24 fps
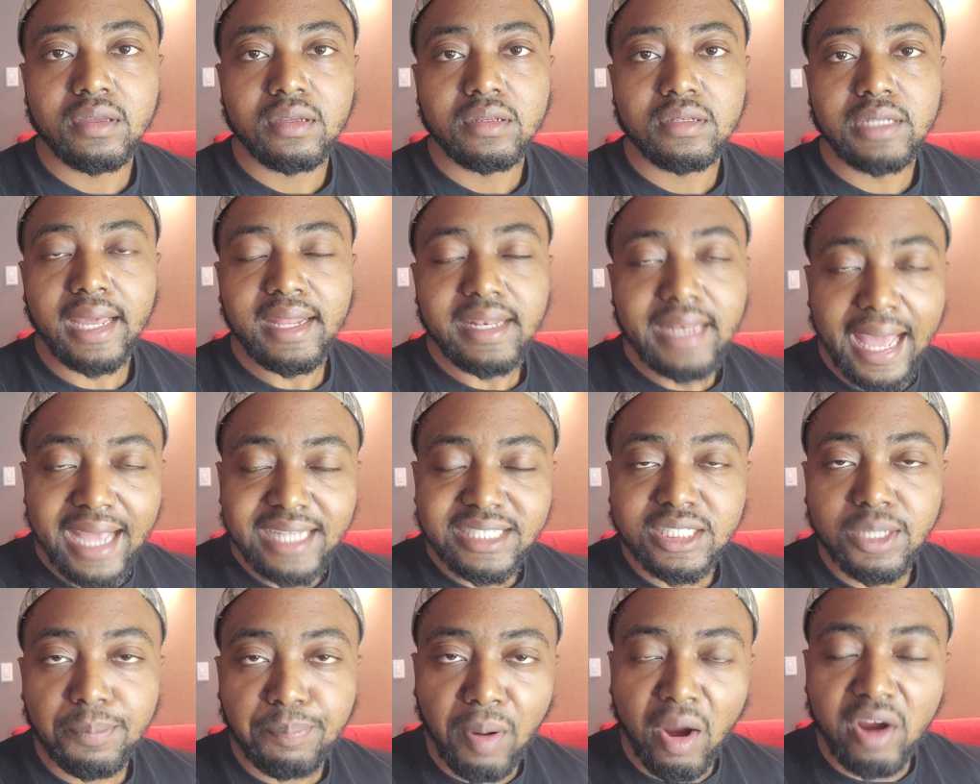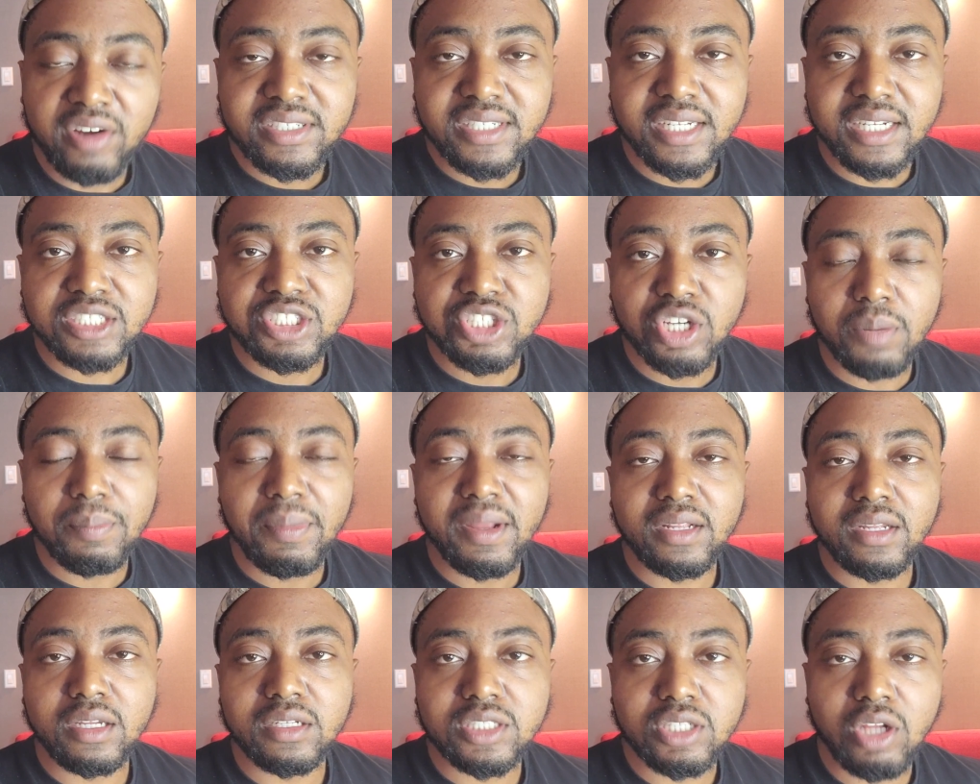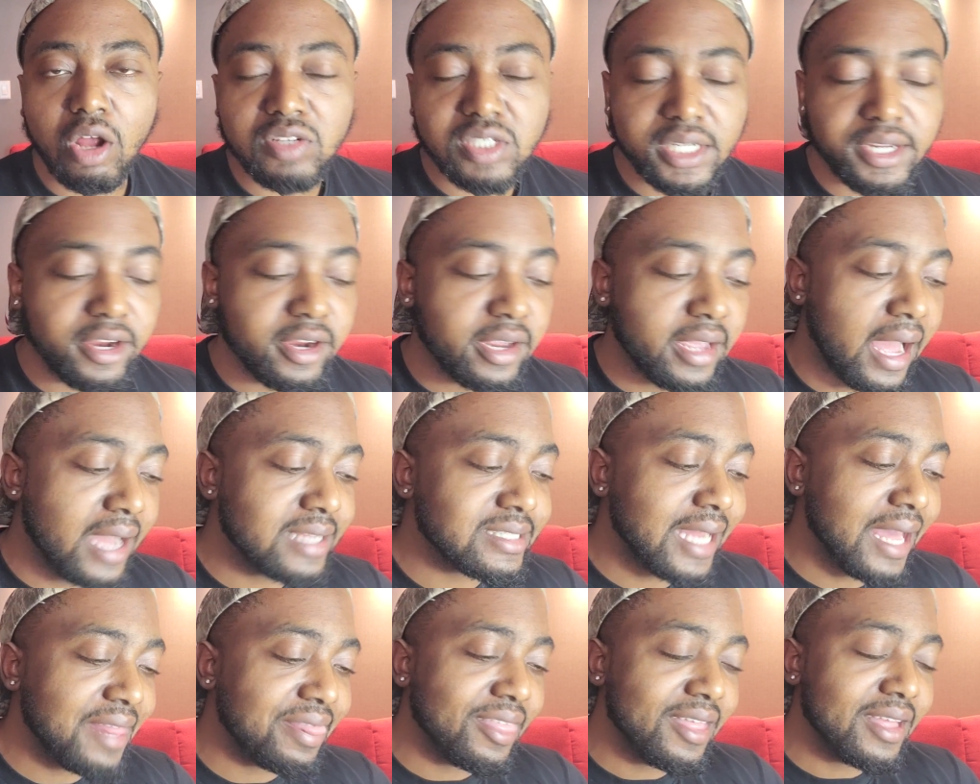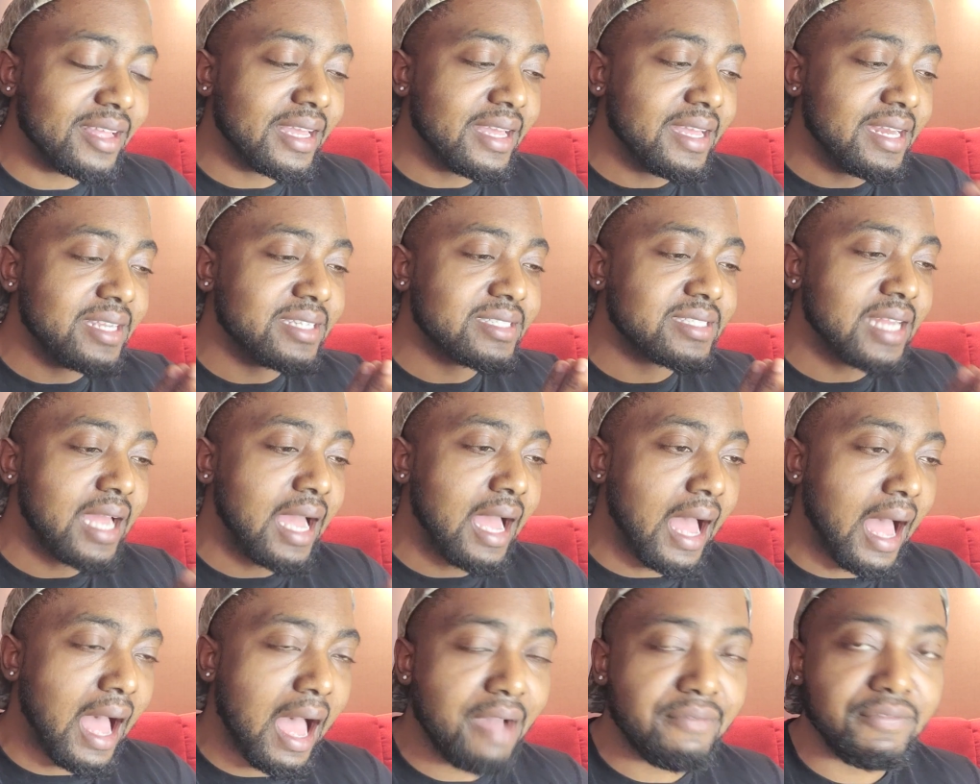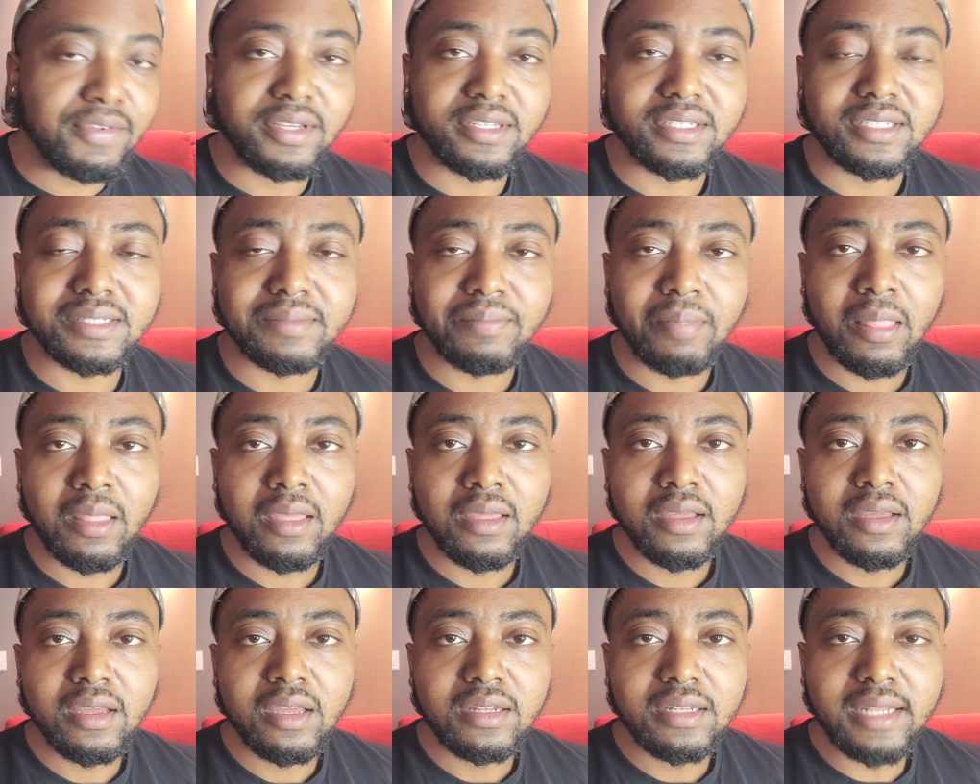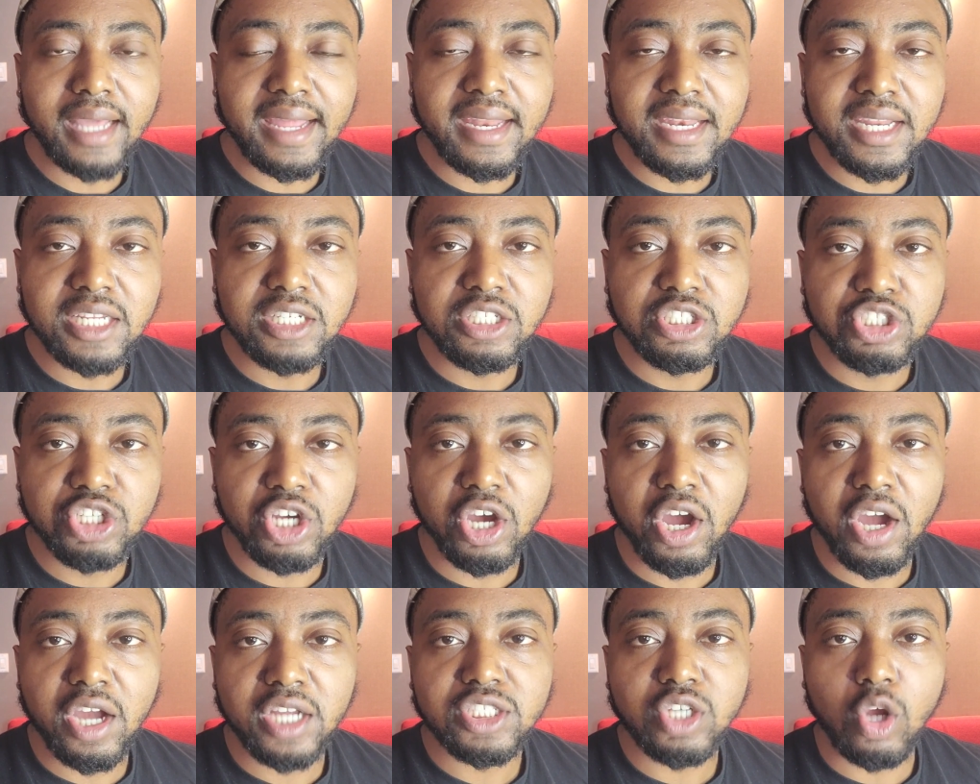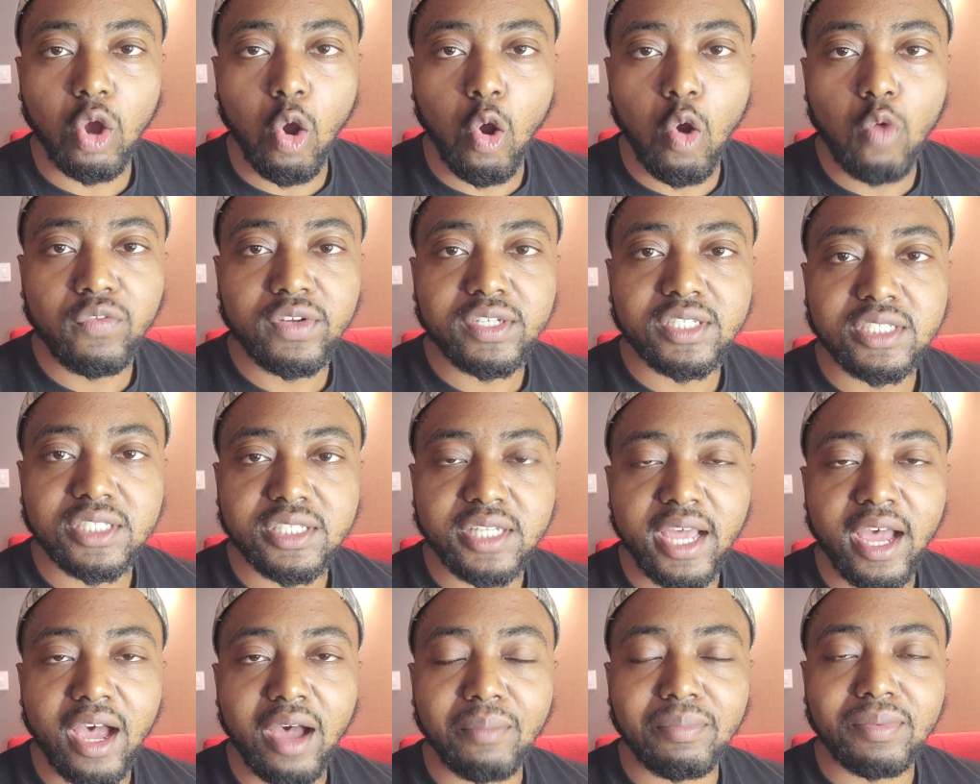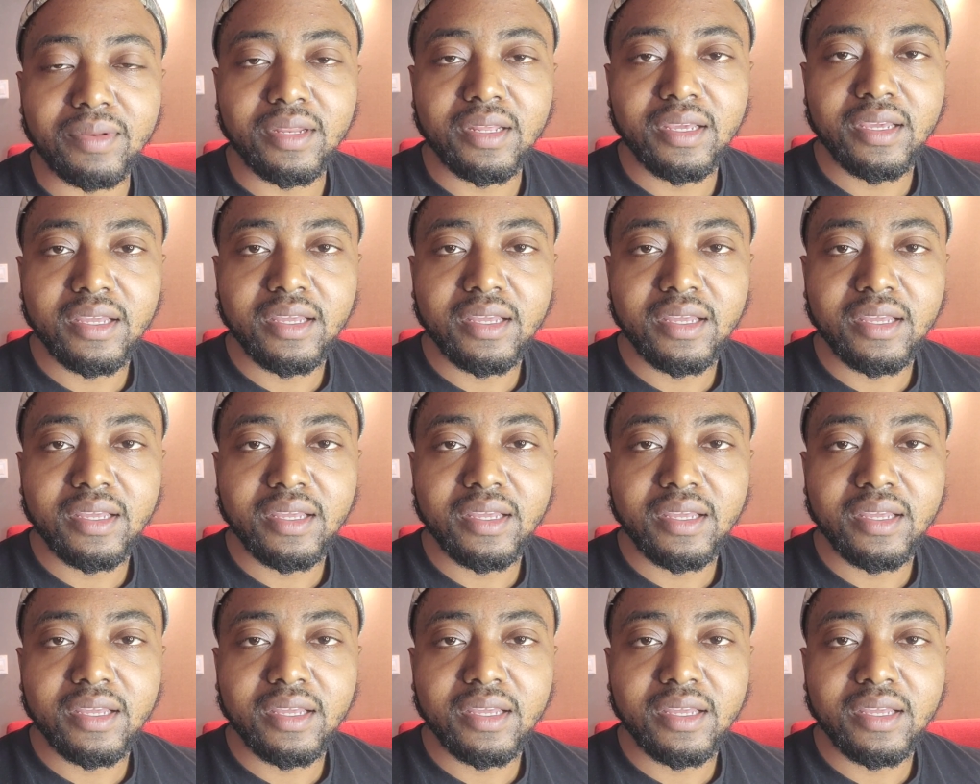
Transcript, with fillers: That, that's the person that should have been consulted here, guys. I think it is obvious that the judge overstepped